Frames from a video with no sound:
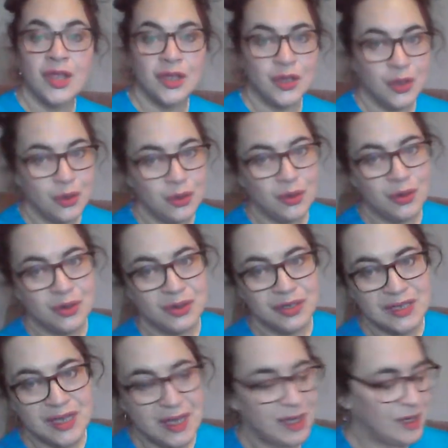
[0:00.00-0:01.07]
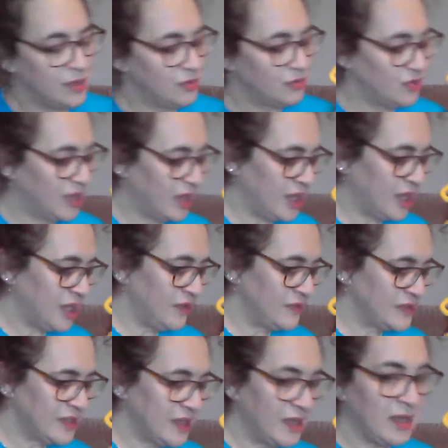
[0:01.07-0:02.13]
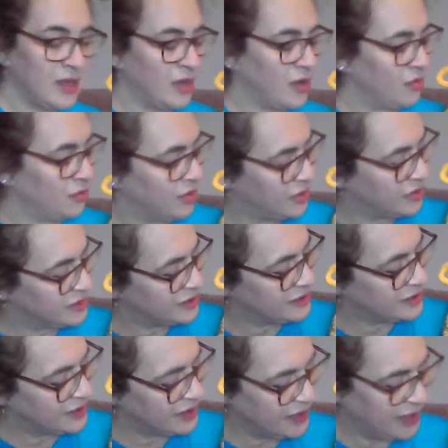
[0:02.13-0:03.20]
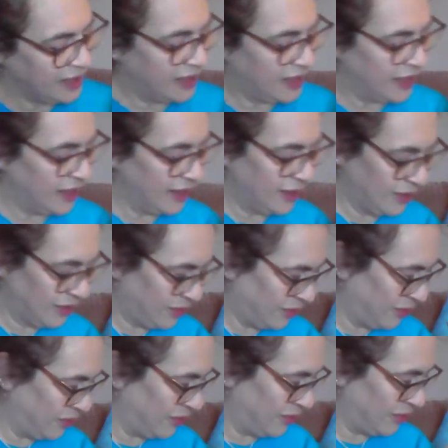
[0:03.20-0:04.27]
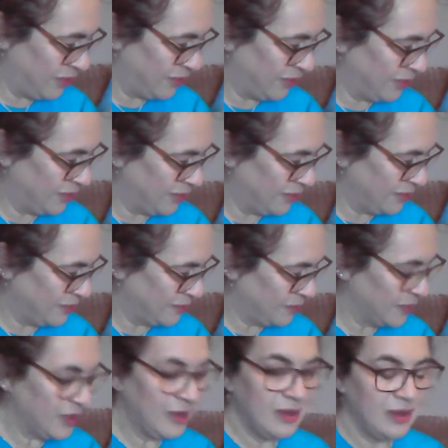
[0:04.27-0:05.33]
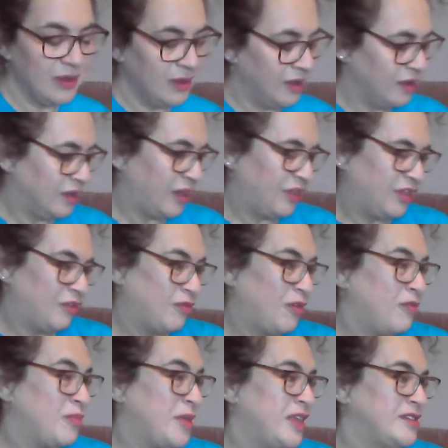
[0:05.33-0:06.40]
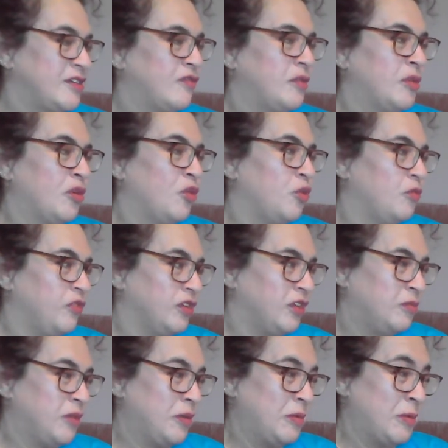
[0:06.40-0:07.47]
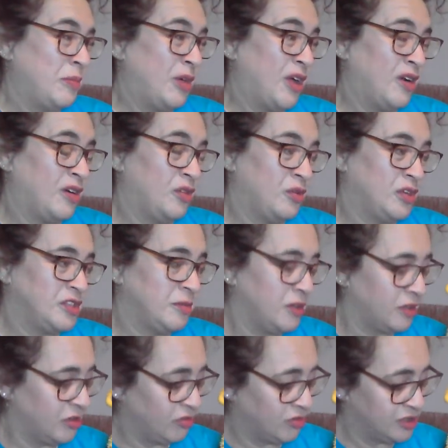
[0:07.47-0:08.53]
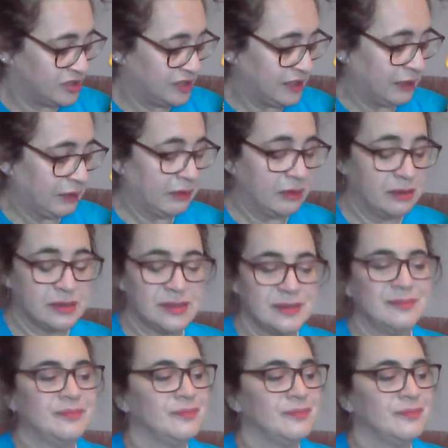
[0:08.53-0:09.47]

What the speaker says: Your dad drives a rusty car. I think we made everyone at home feel a wee bit paranoid about their rusty cars.